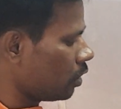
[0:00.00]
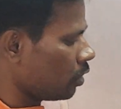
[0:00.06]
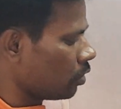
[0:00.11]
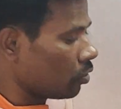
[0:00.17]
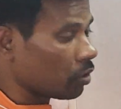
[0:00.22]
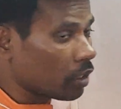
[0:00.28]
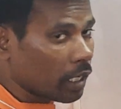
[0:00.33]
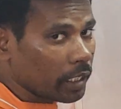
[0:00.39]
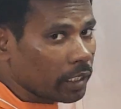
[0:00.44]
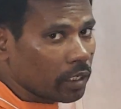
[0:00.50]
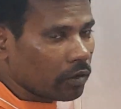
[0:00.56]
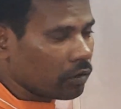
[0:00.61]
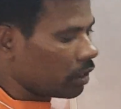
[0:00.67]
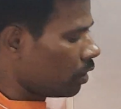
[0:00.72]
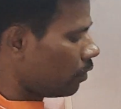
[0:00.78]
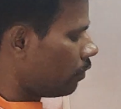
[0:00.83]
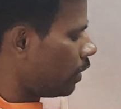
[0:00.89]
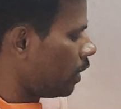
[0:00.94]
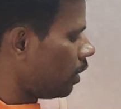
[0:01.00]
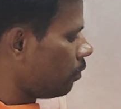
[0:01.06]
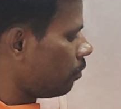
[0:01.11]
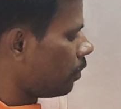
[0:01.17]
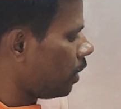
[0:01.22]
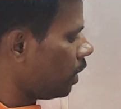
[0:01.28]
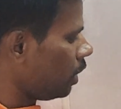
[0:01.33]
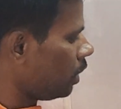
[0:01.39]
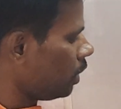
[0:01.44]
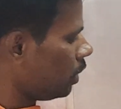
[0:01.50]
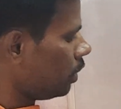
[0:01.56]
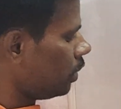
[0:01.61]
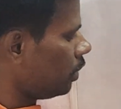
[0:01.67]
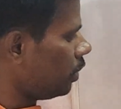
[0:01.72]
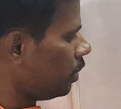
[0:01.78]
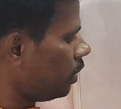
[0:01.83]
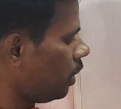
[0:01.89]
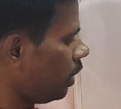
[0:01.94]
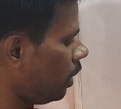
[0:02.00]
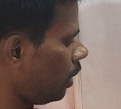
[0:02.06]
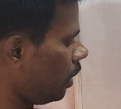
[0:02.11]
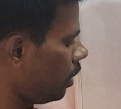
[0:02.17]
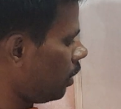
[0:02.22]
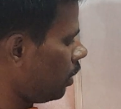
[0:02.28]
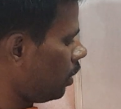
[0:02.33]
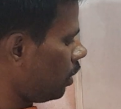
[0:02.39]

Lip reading: You write down dividend per share.